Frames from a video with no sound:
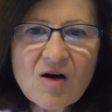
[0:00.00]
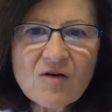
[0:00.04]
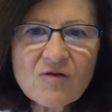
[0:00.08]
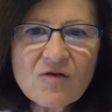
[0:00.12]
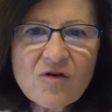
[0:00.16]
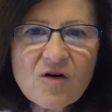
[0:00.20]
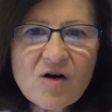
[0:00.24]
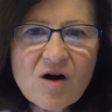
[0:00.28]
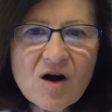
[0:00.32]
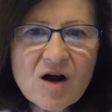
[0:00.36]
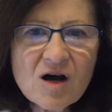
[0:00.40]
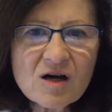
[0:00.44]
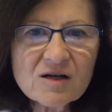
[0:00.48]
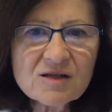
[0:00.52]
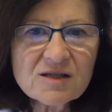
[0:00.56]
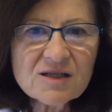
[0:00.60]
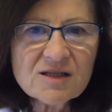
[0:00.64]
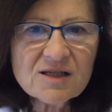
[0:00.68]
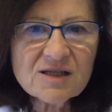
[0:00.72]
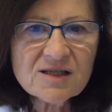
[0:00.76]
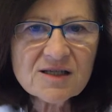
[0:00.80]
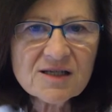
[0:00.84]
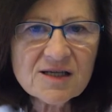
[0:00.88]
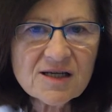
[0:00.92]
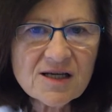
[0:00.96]
For
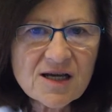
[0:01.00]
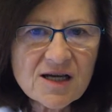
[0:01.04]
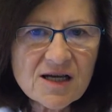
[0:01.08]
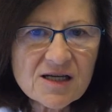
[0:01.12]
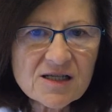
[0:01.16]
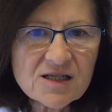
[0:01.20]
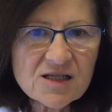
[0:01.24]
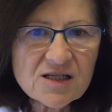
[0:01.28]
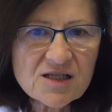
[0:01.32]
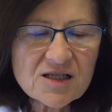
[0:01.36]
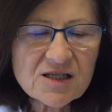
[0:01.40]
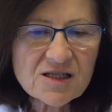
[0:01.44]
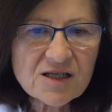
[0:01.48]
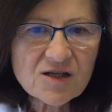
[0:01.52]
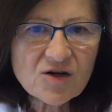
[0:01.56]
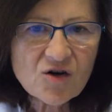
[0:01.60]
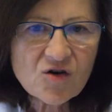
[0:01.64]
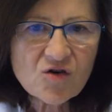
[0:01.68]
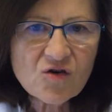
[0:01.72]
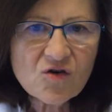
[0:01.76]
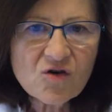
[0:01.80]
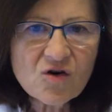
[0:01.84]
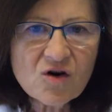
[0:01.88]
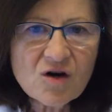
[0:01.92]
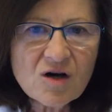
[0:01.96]

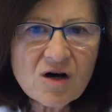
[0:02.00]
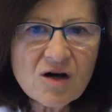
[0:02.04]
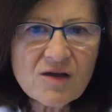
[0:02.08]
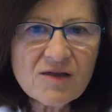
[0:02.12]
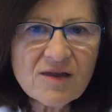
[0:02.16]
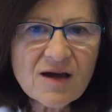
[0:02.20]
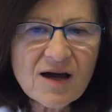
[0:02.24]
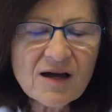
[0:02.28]
anti-THTO,